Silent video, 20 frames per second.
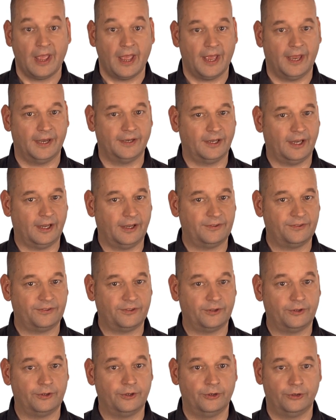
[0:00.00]
and
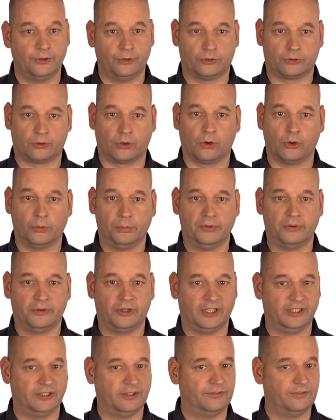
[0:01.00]
answer your
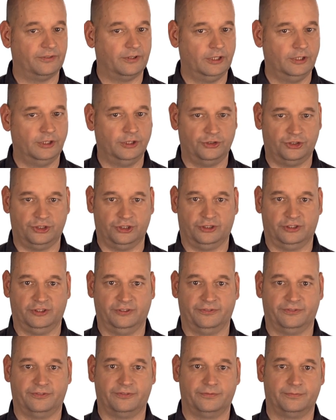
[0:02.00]
cooperative
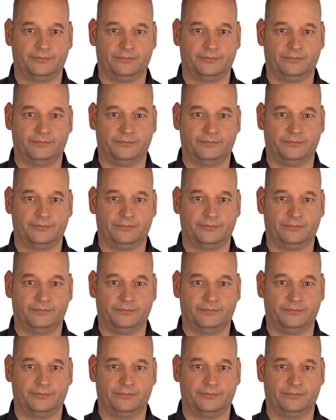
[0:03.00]
initiative.